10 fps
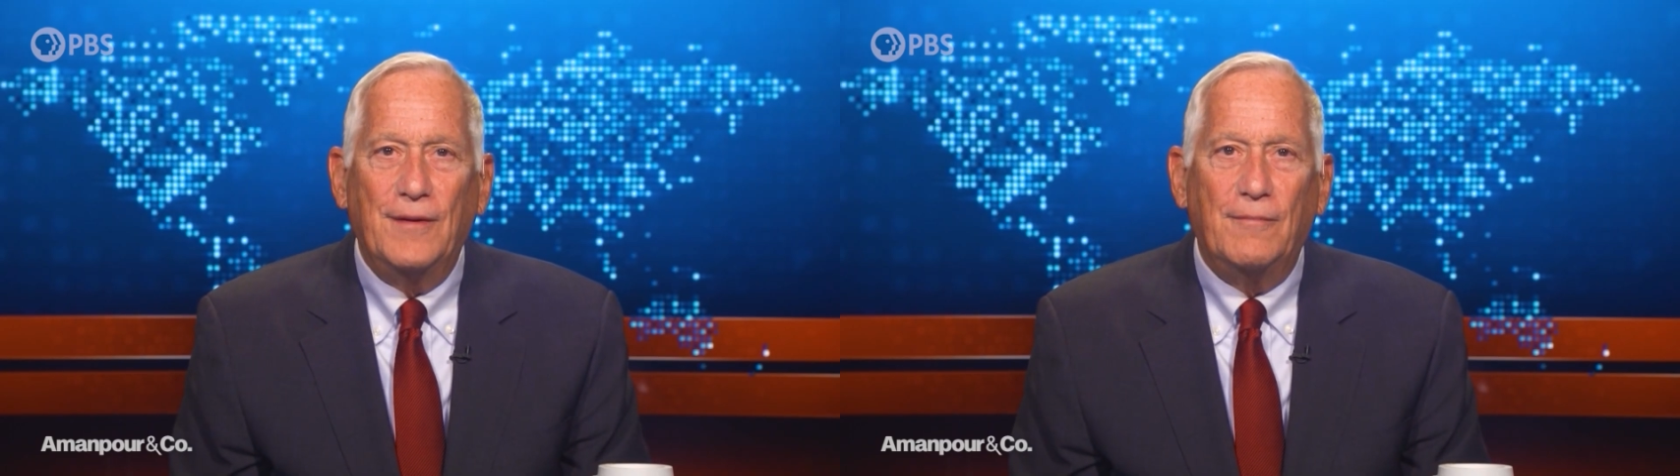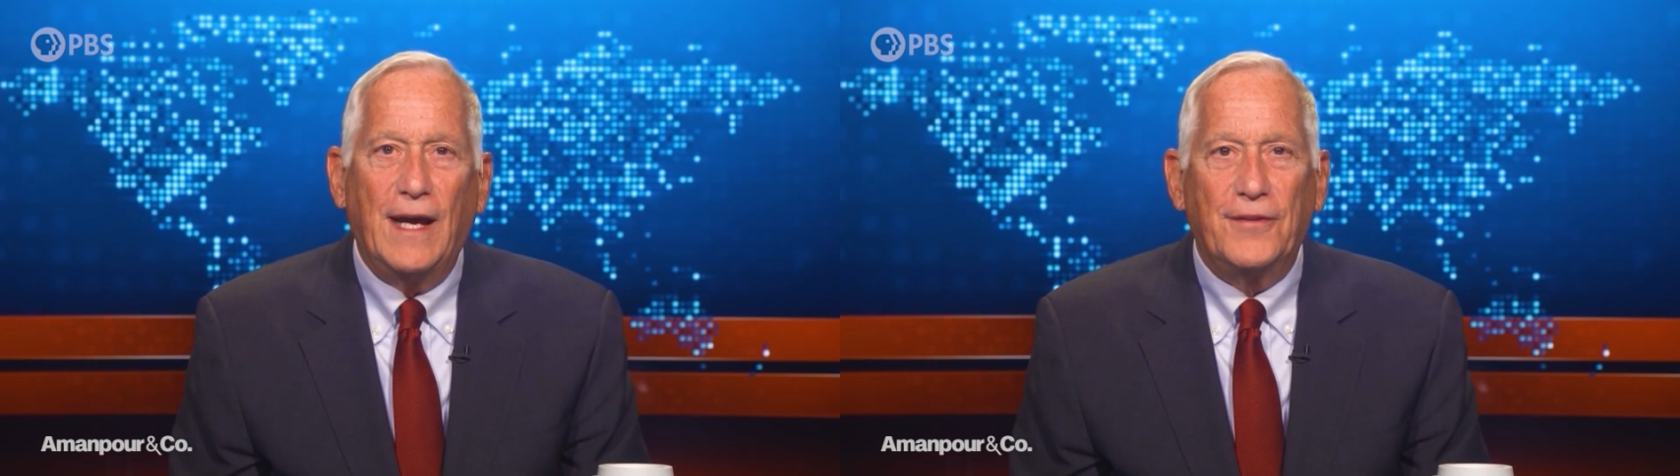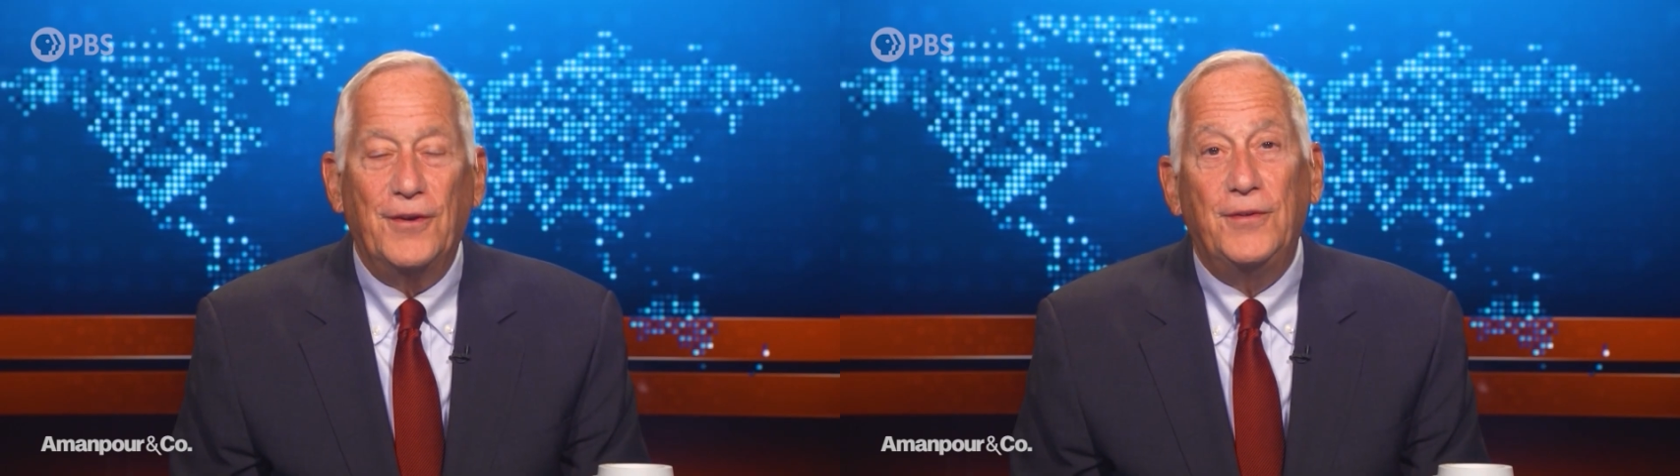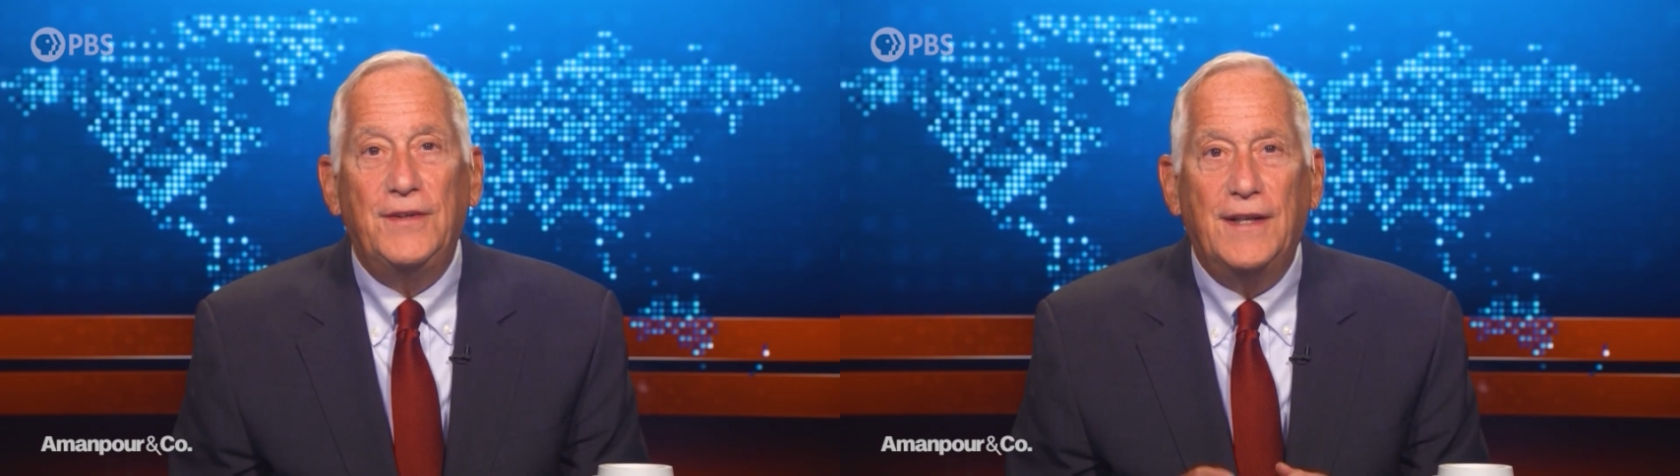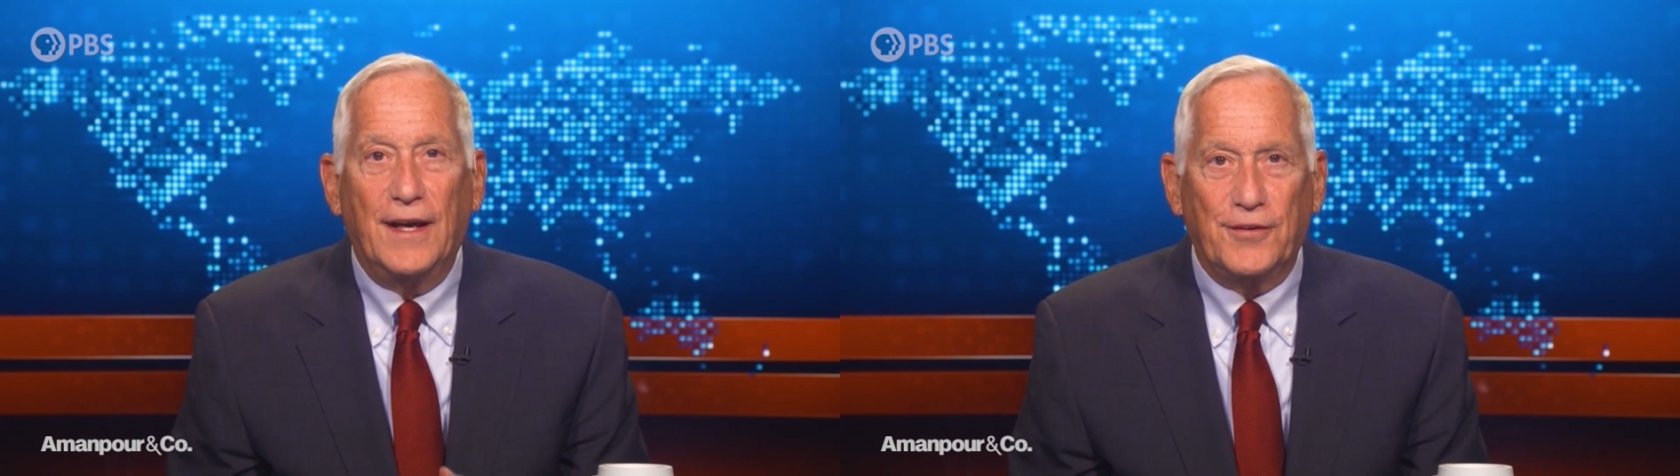Matthew
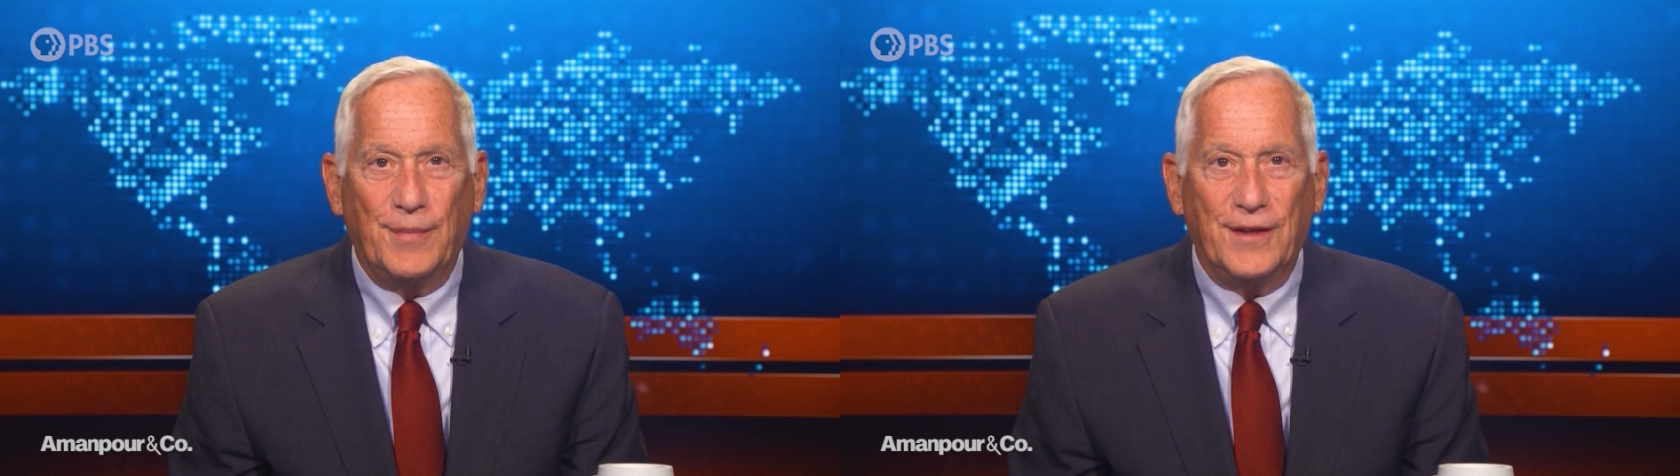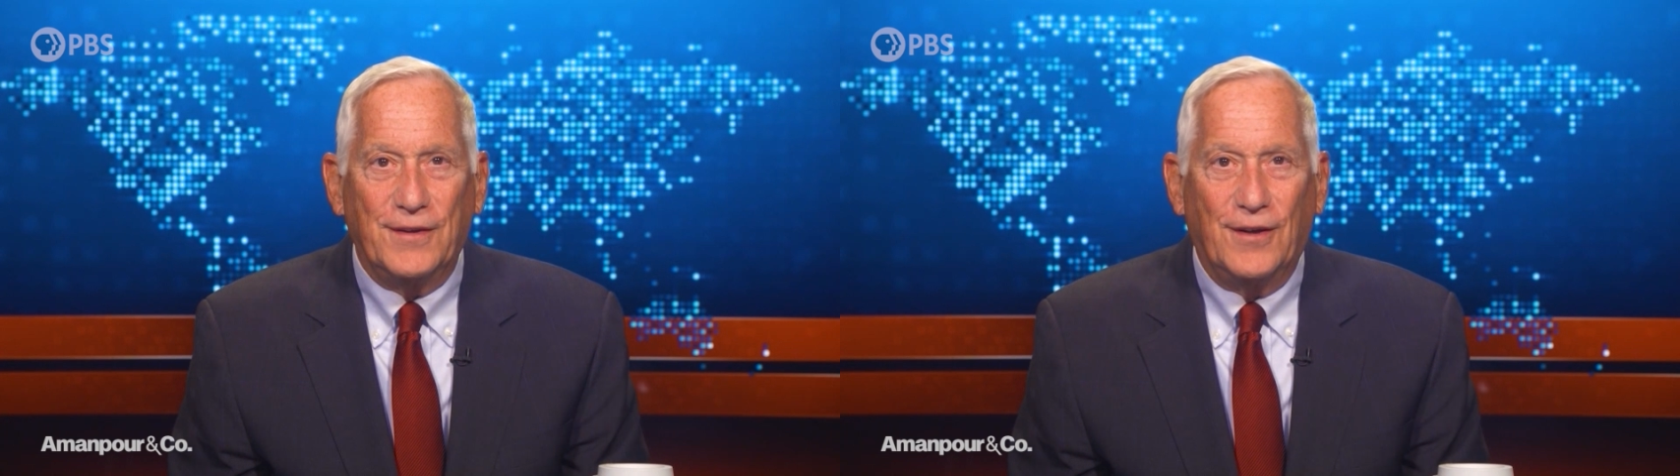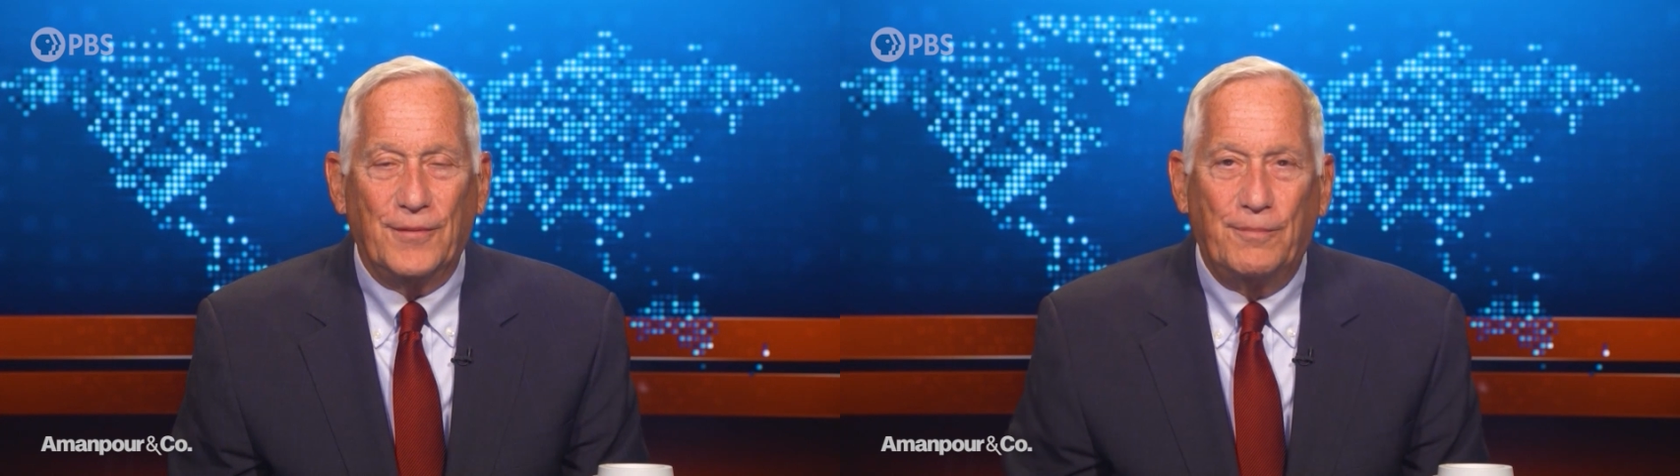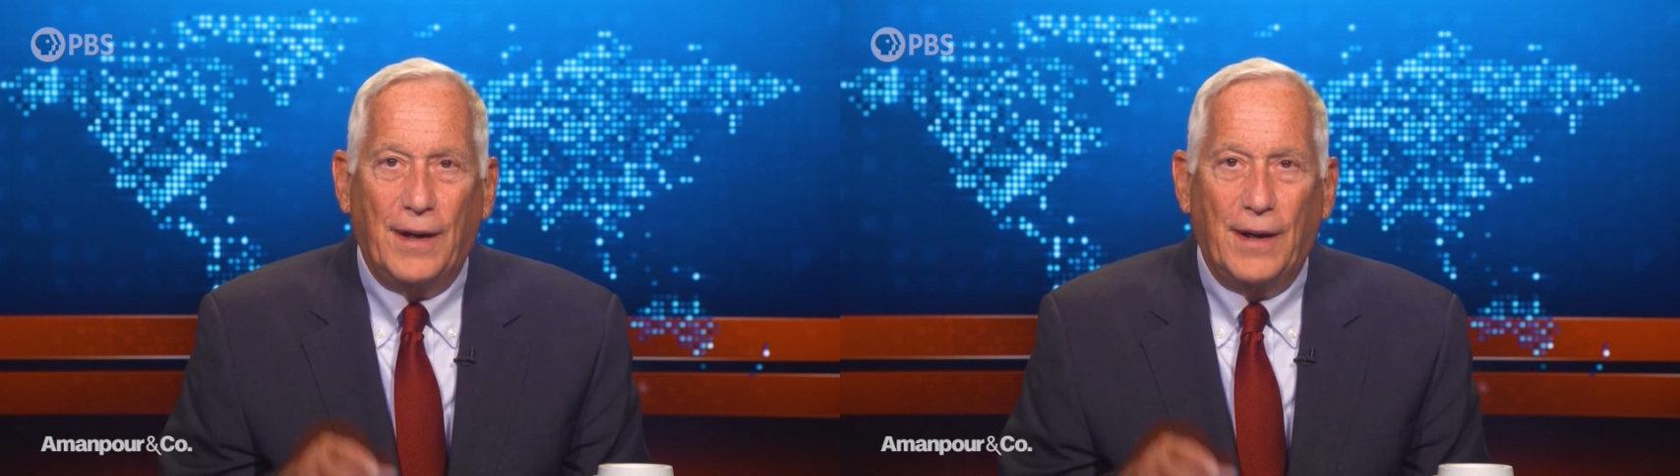Desmond called